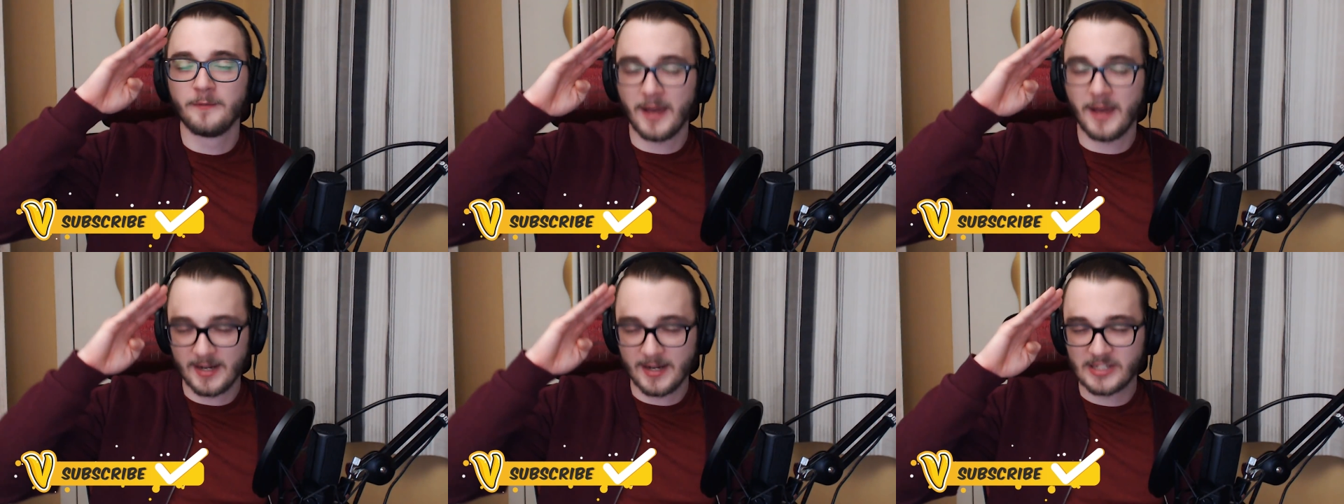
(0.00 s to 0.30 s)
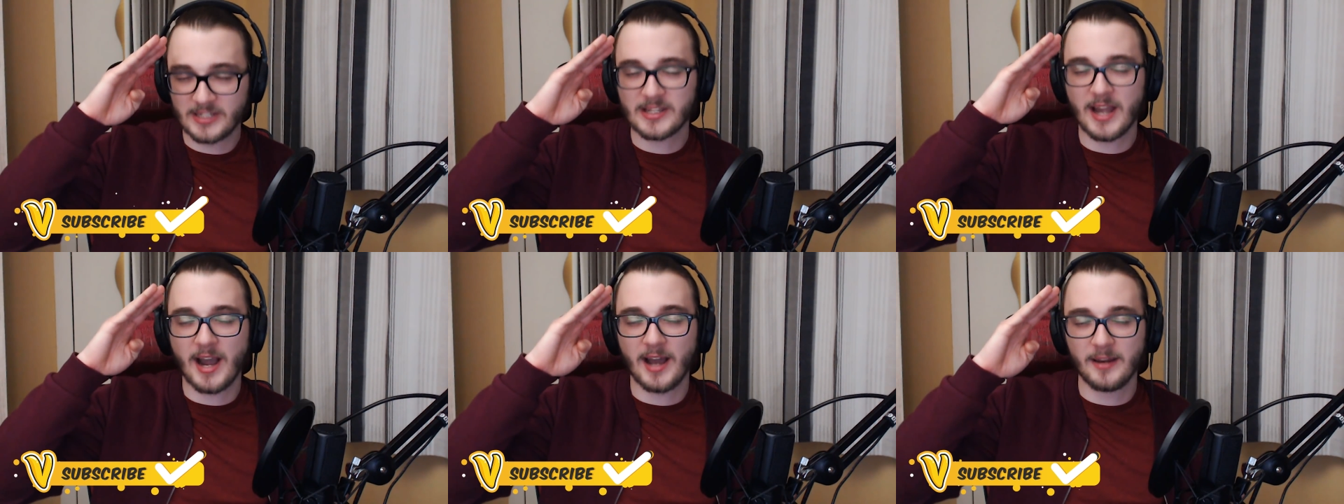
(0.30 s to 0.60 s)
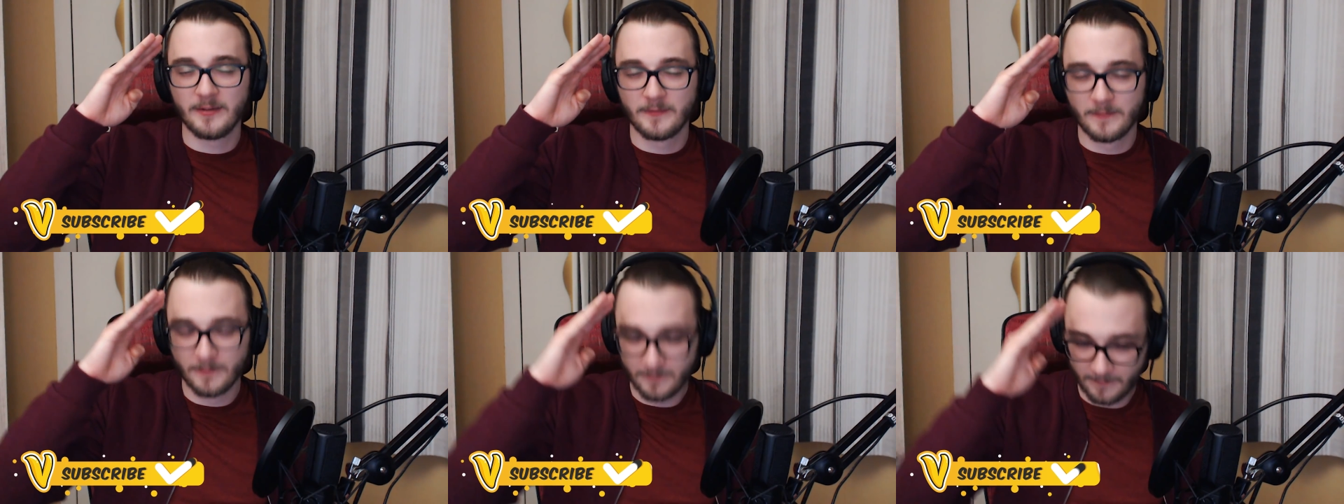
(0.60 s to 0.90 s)

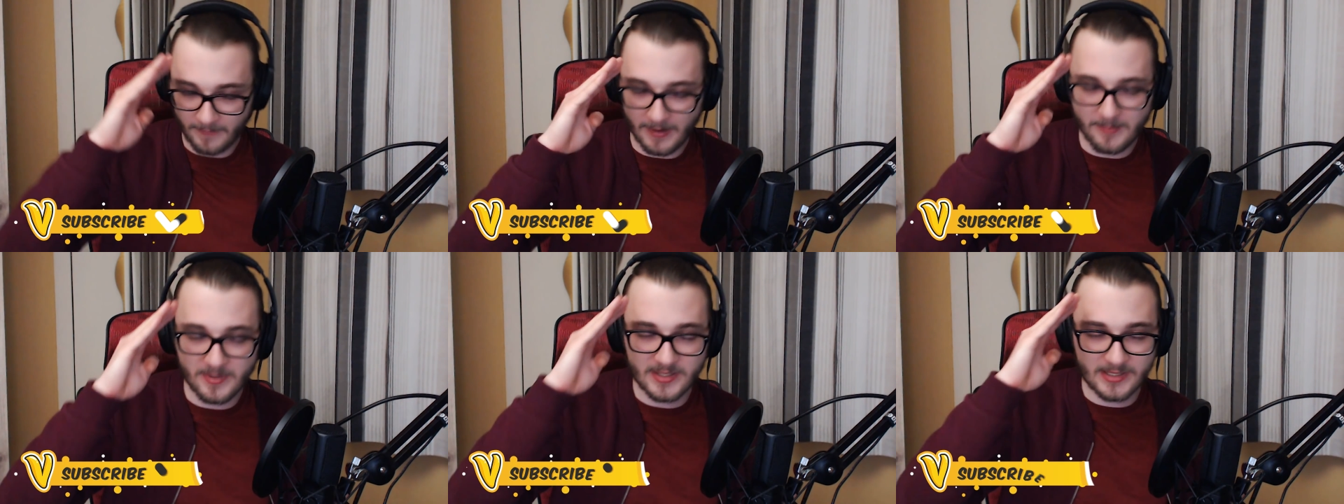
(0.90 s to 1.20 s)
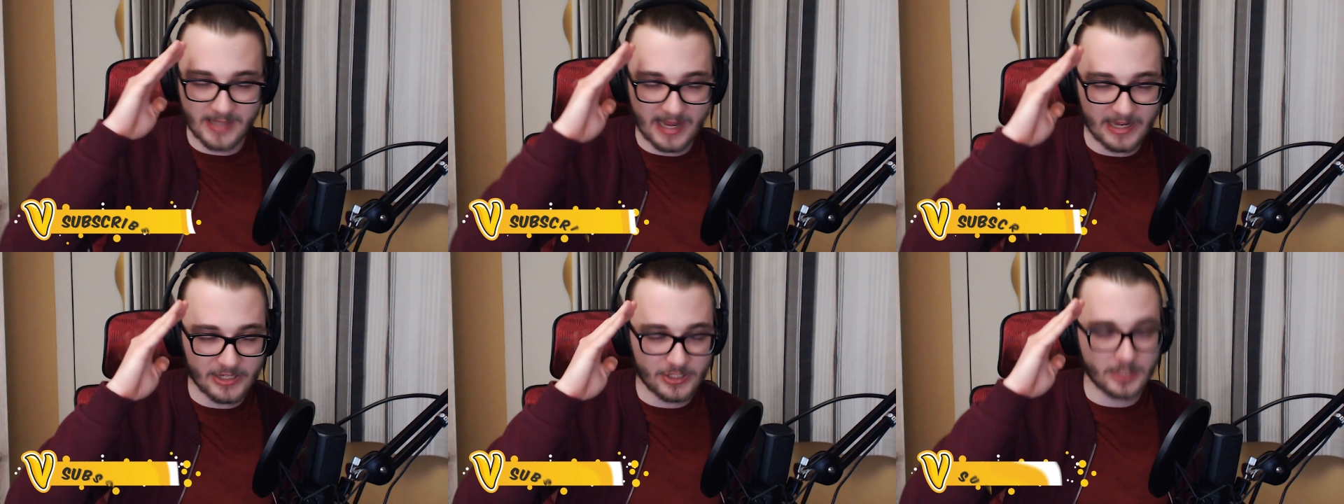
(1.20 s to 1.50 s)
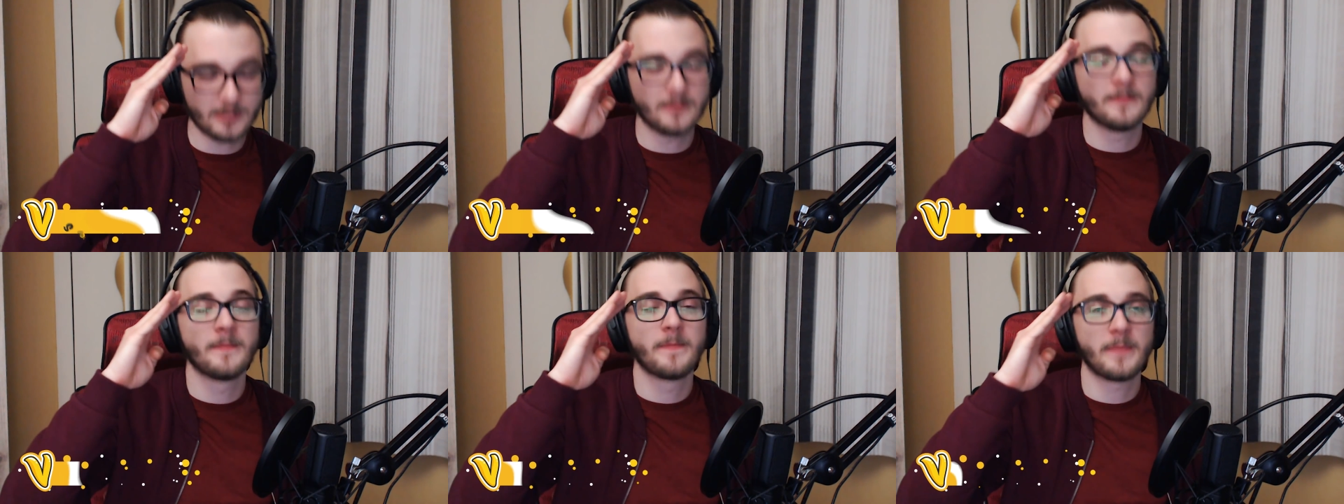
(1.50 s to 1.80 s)
Vladistan, famous
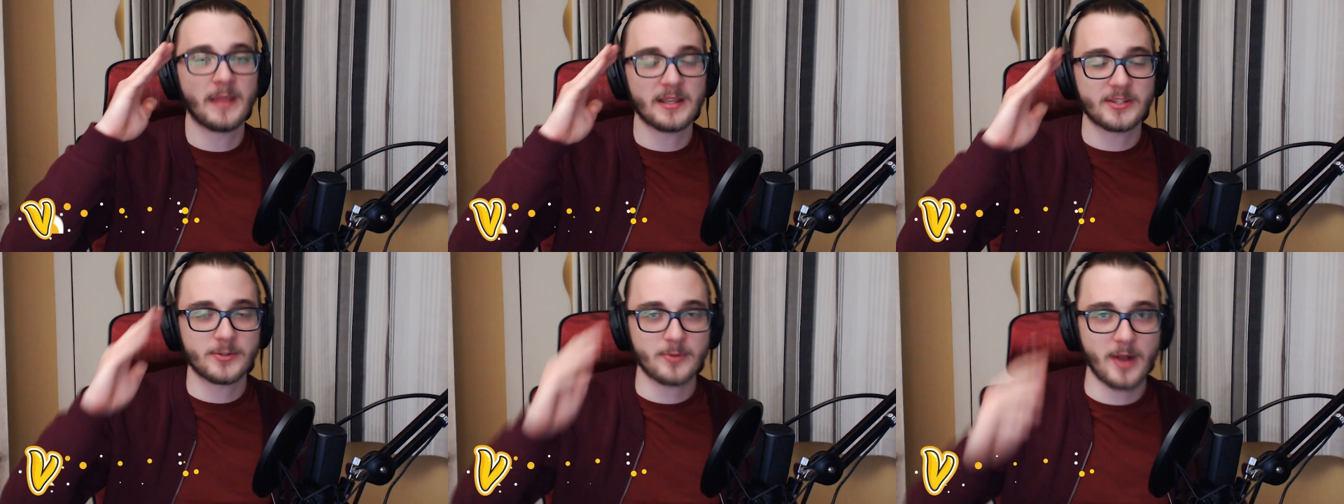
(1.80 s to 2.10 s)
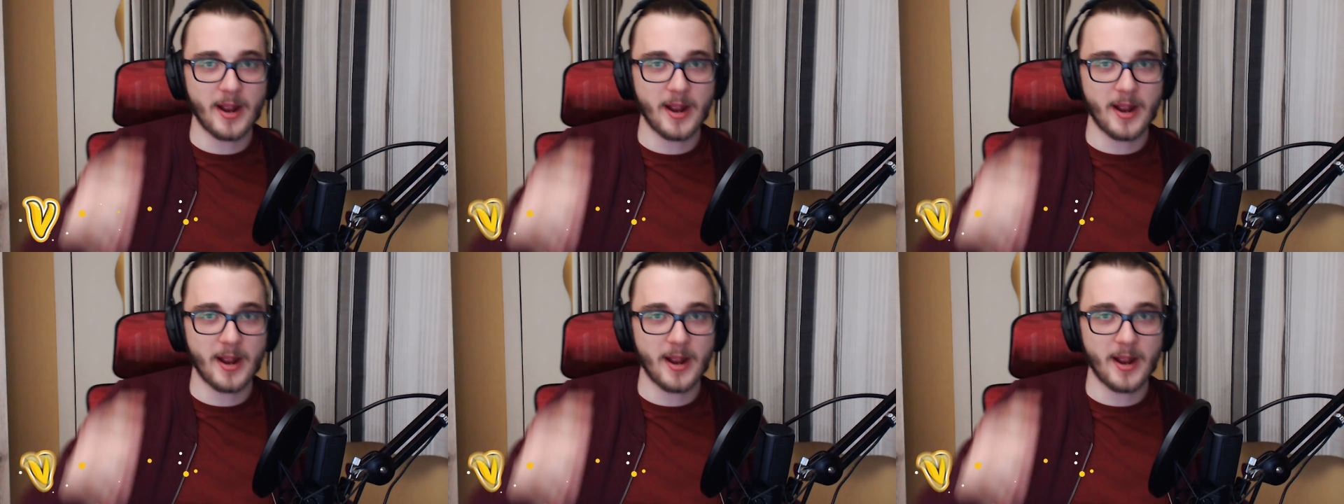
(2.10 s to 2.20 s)
nation. That's